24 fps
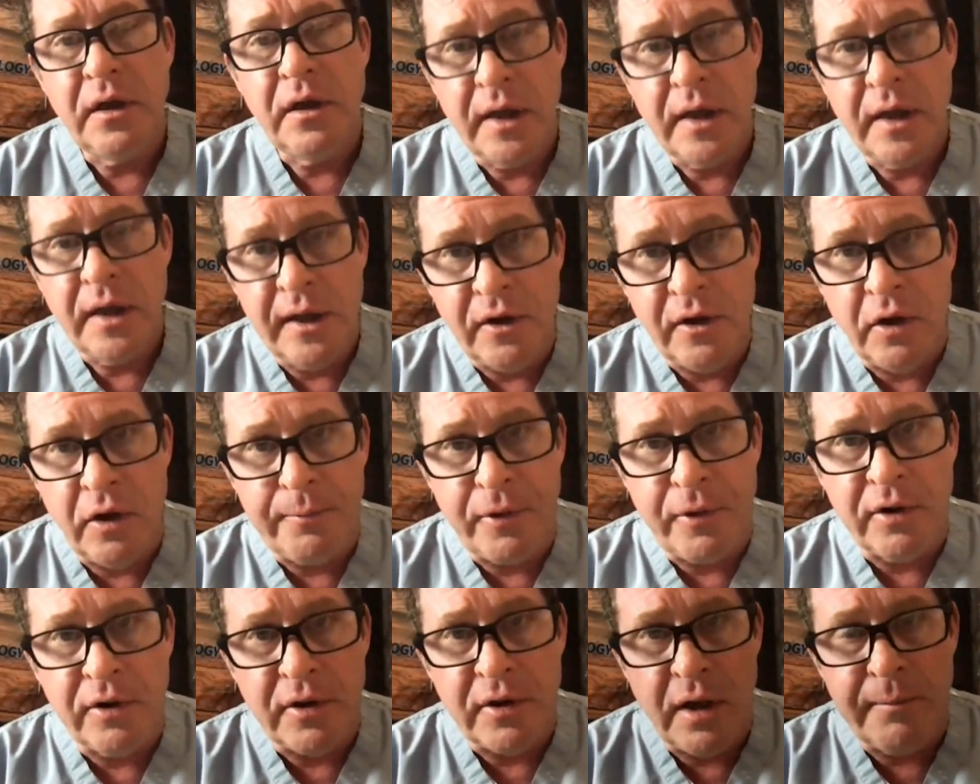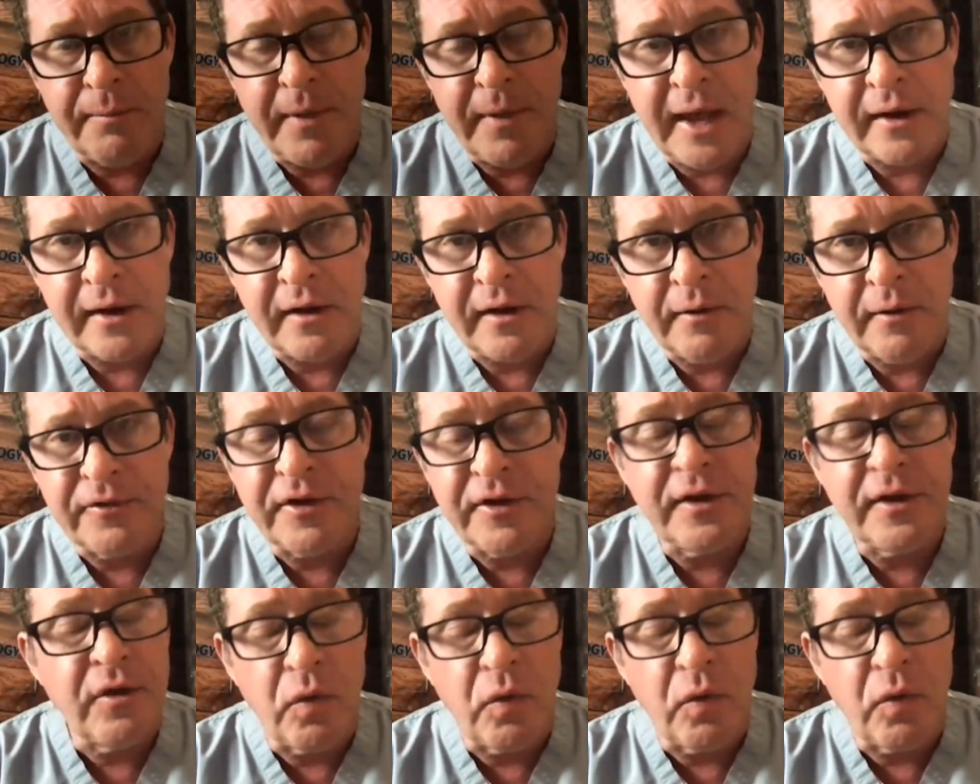and a, per, a man comes
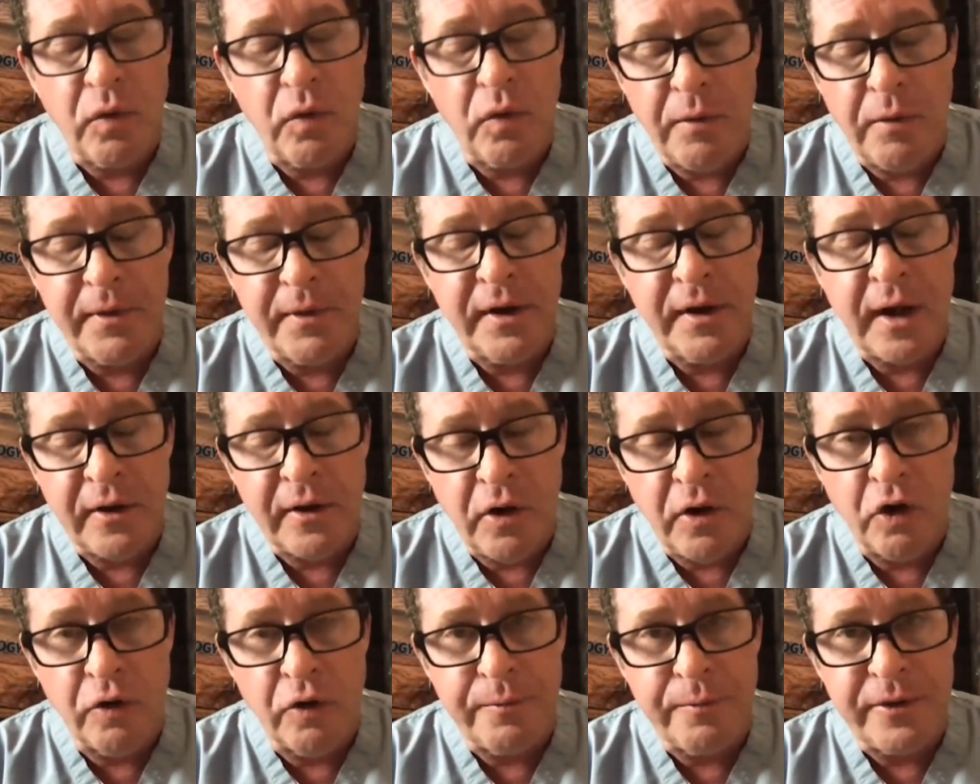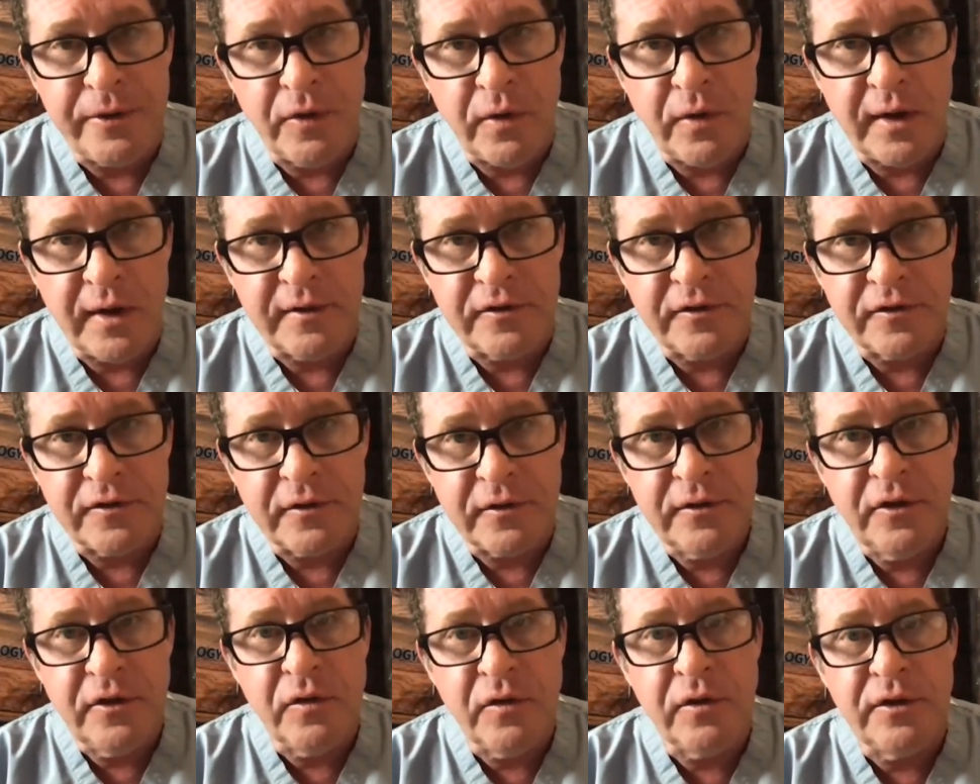in or a woman on opioids.
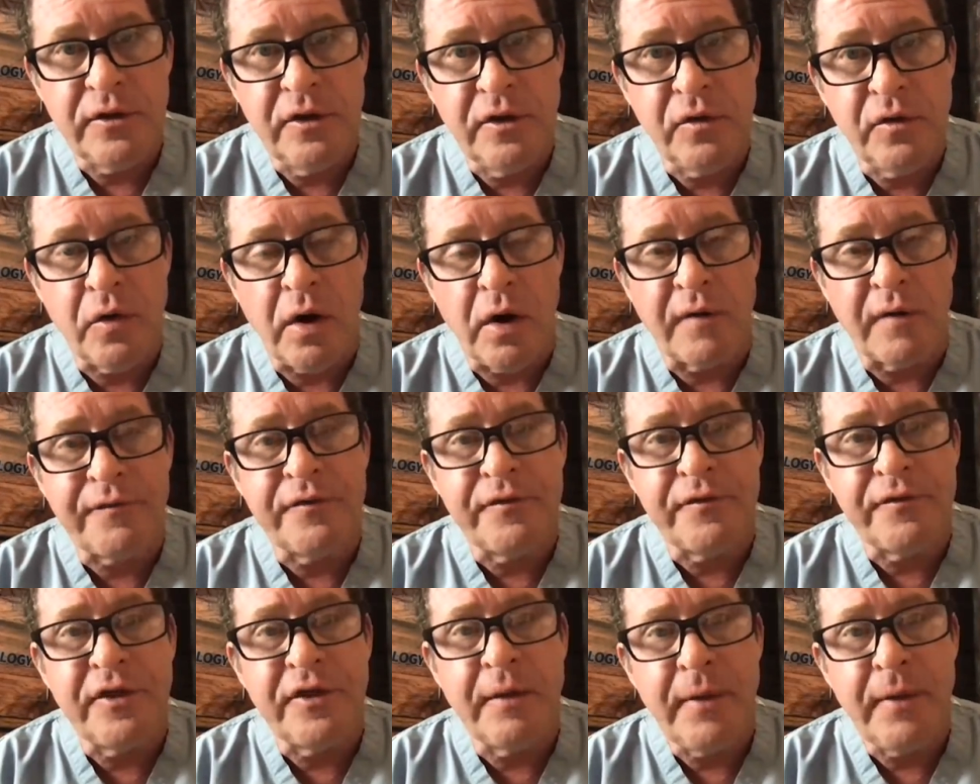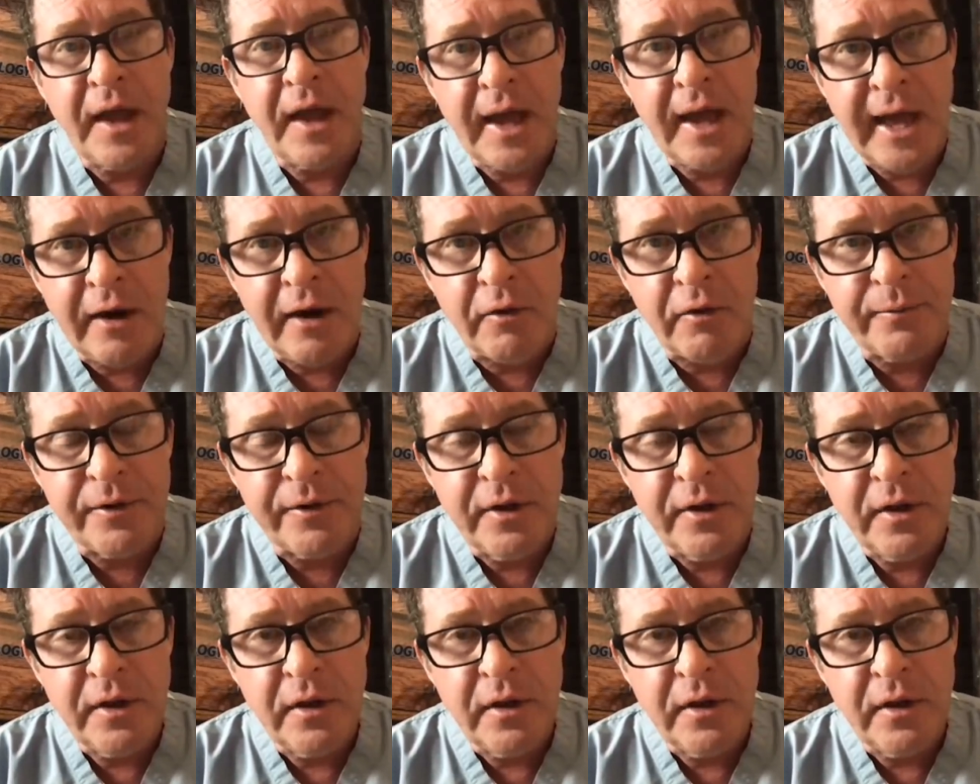You, you offer them help.